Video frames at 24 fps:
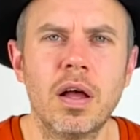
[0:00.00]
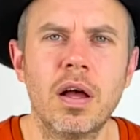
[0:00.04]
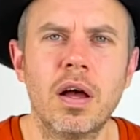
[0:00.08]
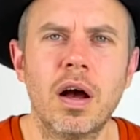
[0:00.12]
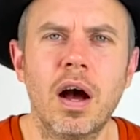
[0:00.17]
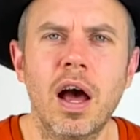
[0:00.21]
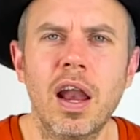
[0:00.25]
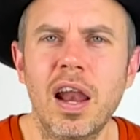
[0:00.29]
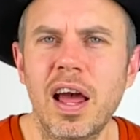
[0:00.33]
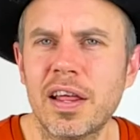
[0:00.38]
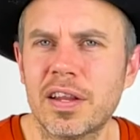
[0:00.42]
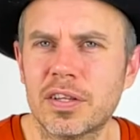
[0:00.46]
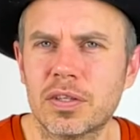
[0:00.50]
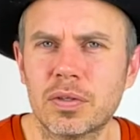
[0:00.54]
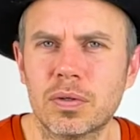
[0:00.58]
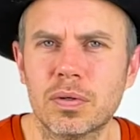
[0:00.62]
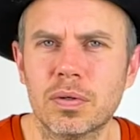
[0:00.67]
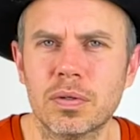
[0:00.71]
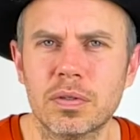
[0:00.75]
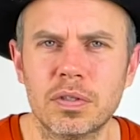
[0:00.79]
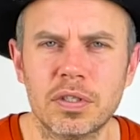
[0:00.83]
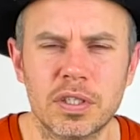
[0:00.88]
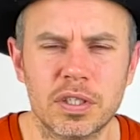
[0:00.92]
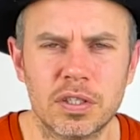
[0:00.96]
I like this
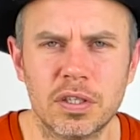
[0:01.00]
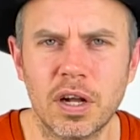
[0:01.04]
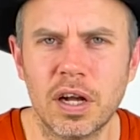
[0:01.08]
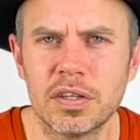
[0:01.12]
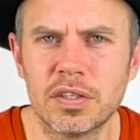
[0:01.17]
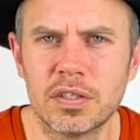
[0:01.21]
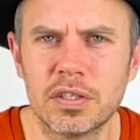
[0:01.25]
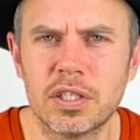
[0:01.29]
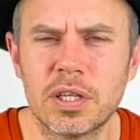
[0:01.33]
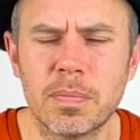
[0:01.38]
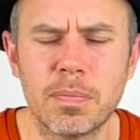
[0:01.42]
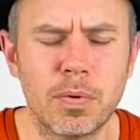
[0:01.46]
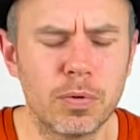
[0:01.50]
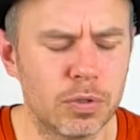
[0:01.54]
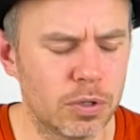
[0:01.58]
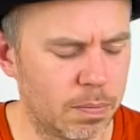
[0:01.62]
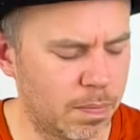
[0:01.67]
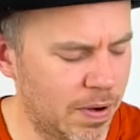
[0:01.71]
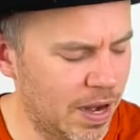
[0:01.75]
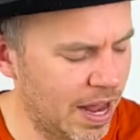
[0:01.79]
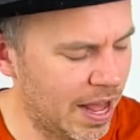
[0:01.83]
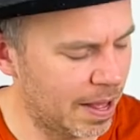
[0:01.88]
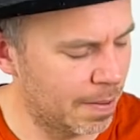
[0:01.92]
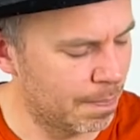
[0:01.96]
chord, it's nice and simple to
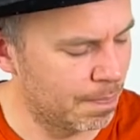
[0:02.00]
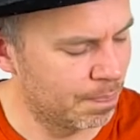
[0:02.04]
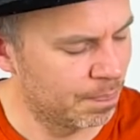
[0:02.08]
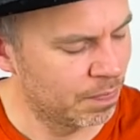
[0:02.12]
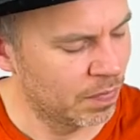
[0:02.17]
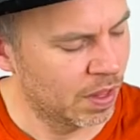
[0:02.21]
play.